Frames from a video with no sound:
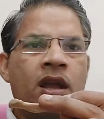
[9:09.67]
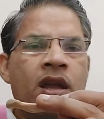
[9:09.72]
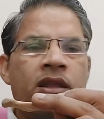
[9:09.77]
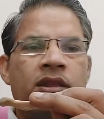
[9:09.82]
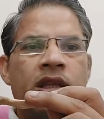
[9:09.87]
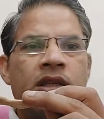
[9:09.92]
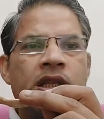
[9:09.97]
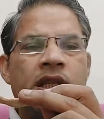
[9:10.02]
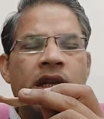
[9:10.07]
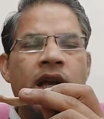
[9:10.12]

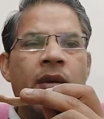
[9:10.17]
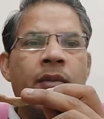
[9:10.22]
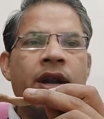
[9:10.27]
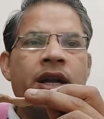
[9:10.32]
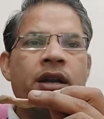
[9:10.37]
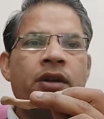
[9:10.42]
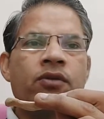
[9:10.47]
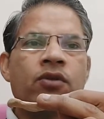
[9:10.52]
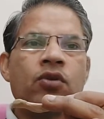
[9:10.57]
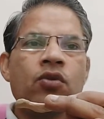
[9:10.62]
This ligament
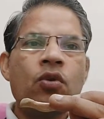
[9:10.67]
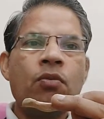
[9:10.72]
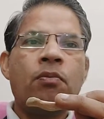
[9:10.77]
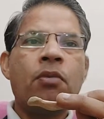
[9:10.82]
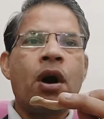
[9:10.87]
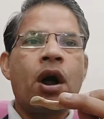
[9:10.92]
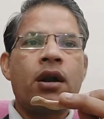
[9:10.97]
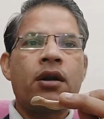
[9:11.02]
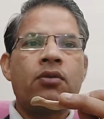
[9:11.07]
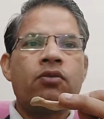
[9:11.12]
have two
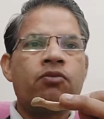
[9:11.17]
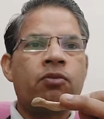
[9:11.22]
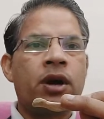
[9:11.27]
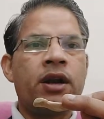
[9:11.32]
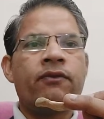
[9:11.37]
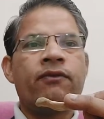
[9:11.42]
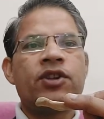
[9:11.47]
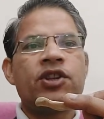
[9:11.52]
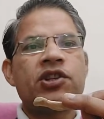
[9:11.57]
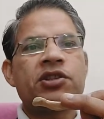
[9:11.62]
parts,
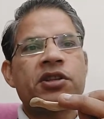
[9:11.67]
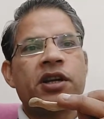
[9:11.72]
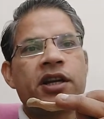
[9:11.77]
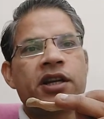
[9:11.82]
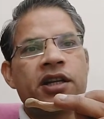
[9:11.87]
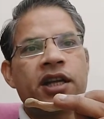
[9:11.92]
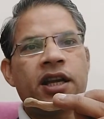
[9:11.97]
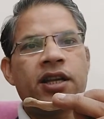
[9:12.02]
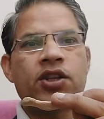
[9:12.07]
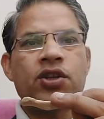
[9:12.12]
one which is
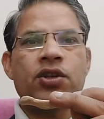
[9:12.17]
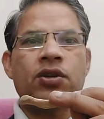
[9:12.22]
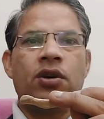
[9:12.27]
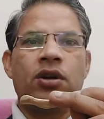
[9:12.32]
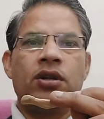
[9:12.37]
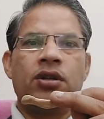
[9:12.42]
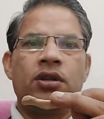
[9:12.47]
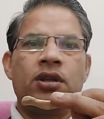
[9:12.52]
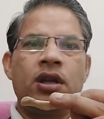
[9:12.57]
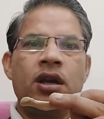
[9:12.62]
attached
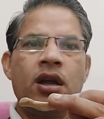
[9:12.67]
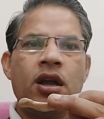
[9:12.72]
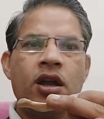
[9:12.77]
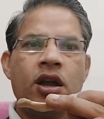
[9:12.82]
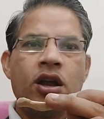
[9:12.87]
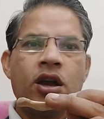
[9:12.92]
on the